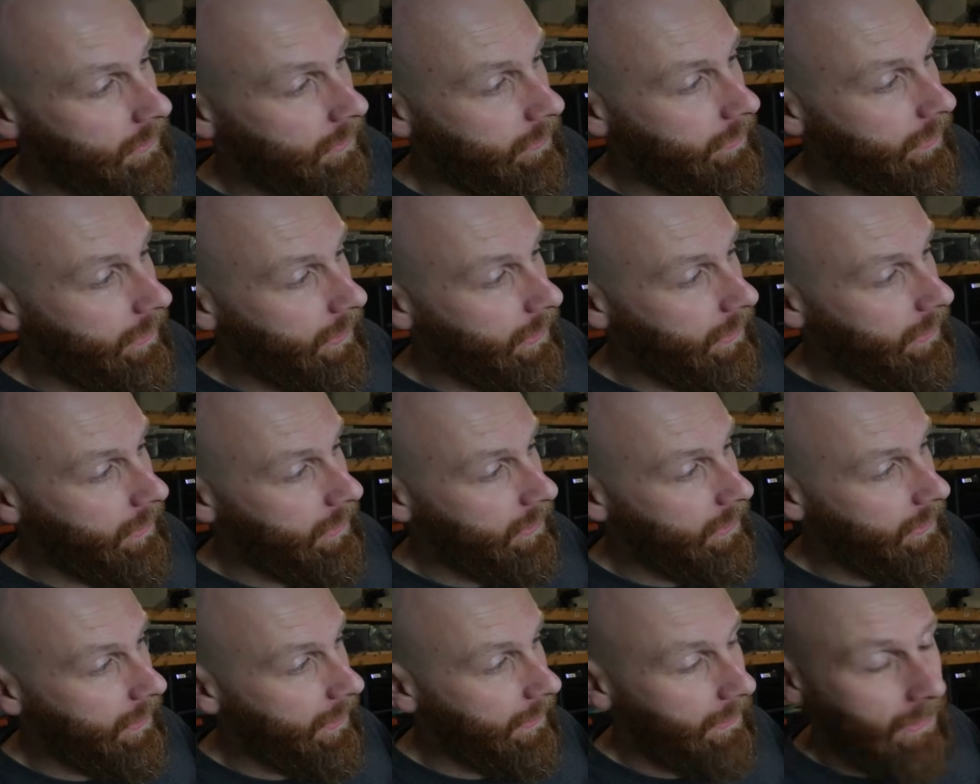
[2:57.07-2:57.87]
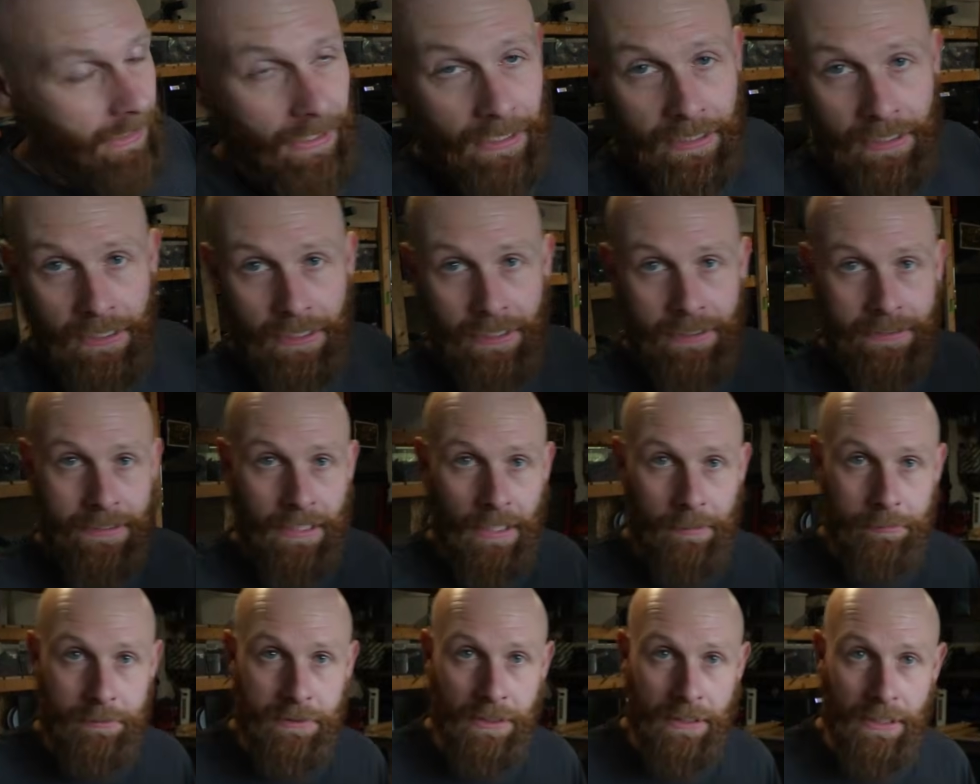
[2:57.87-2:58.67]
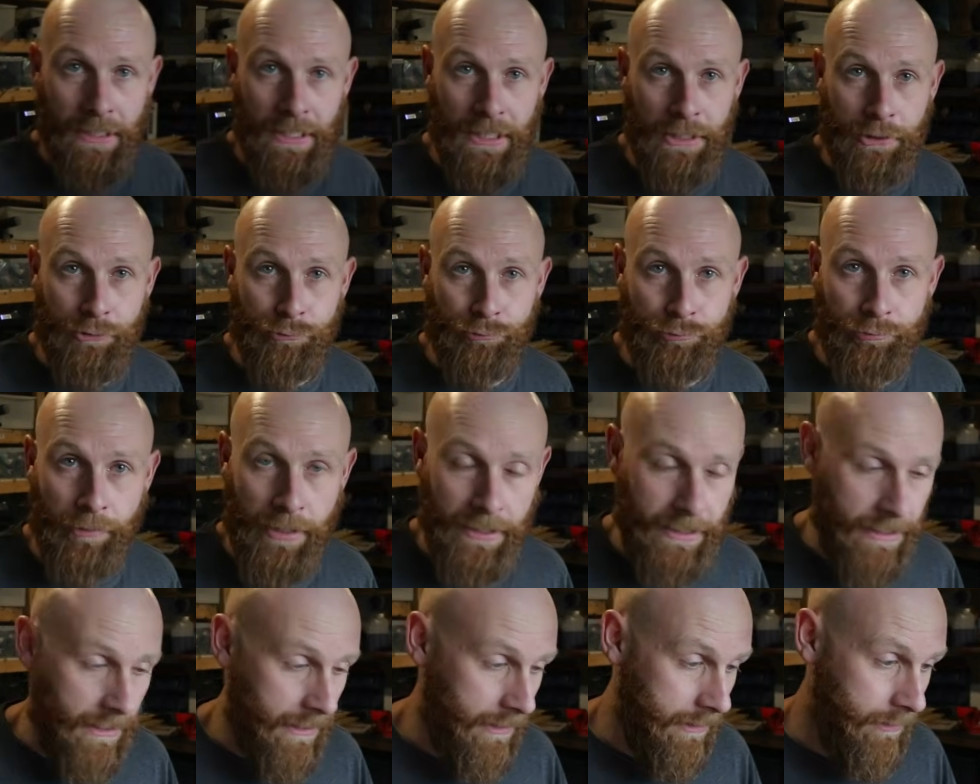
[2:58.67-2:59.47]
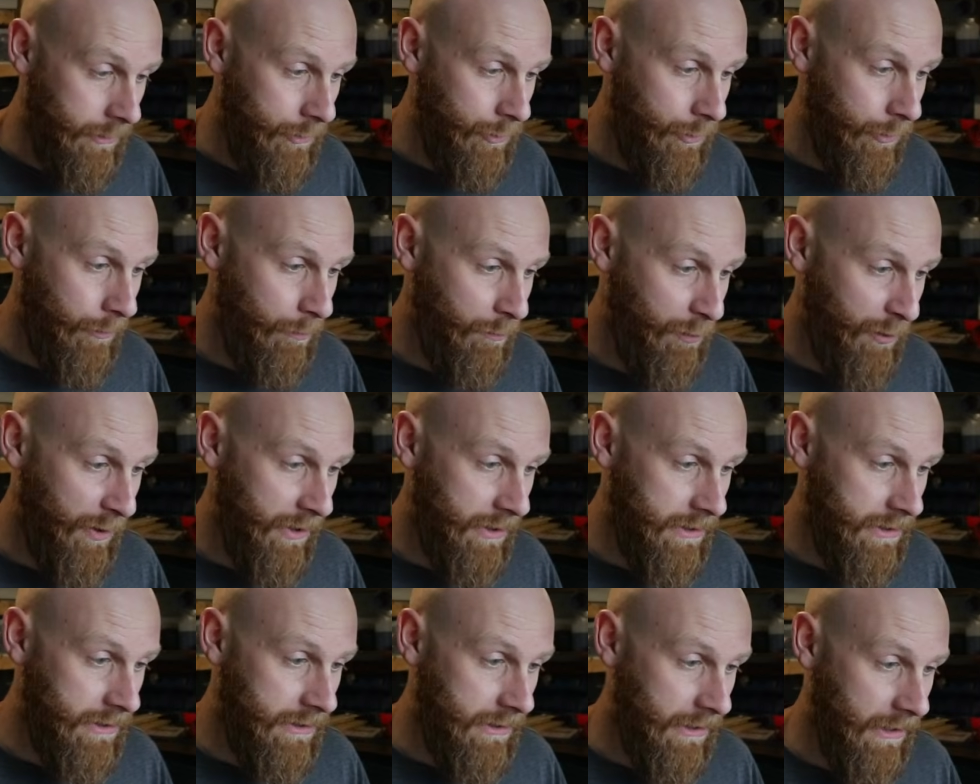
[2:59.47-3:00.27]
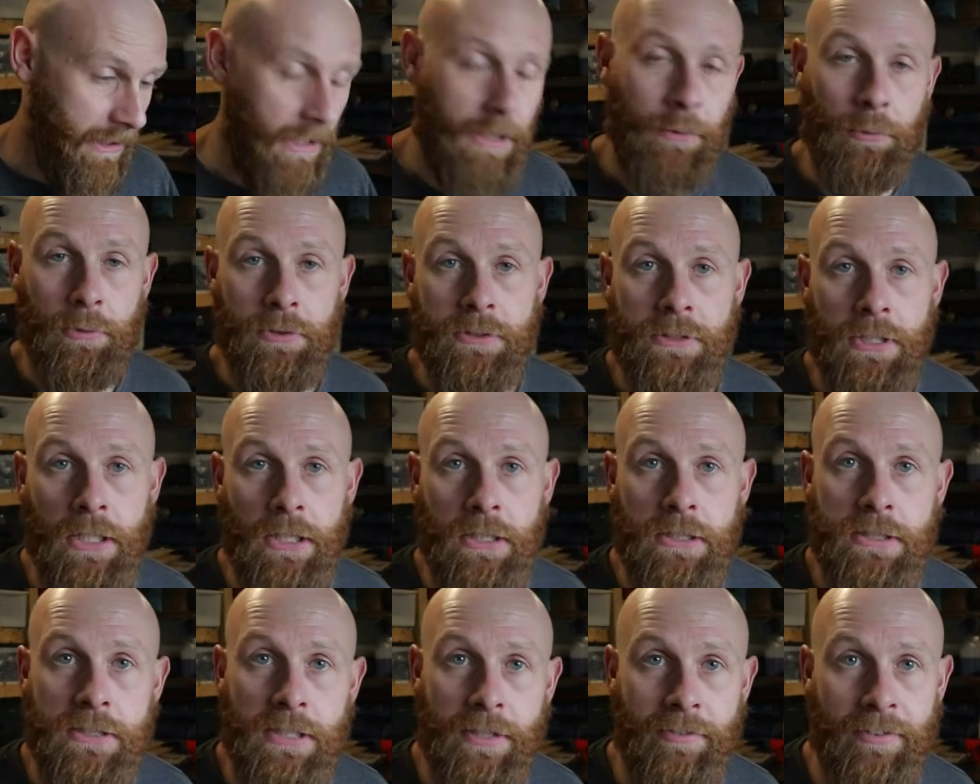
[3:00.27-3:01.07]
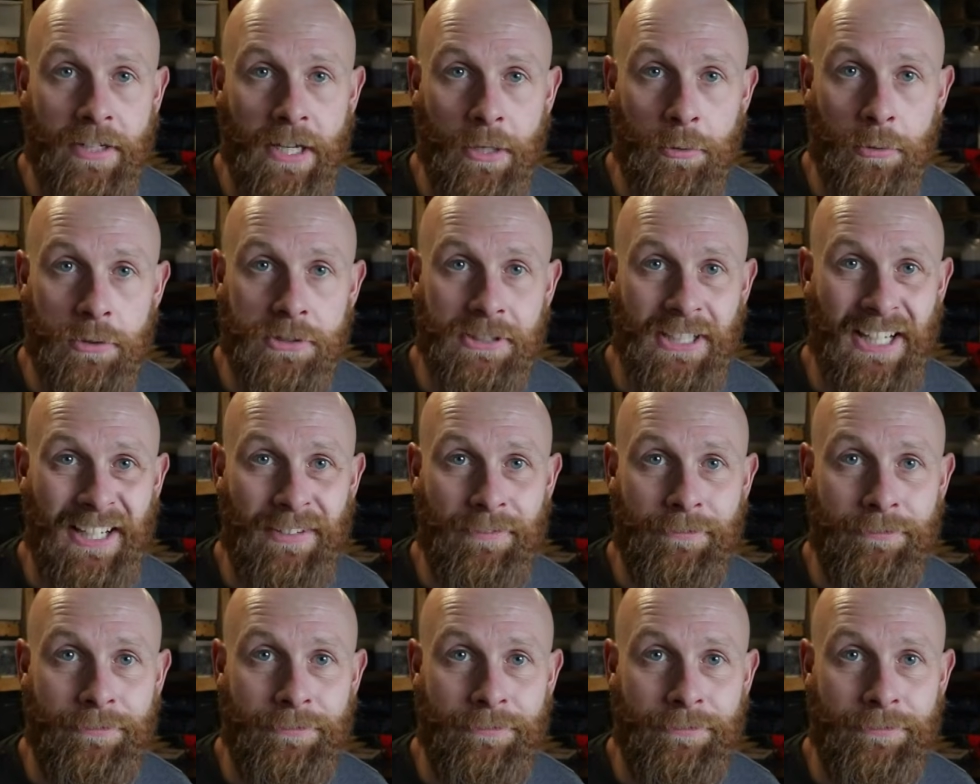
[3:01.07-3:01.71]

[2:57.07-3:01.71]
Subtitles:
The headlight adapter is ready to print. It will take 7 hours and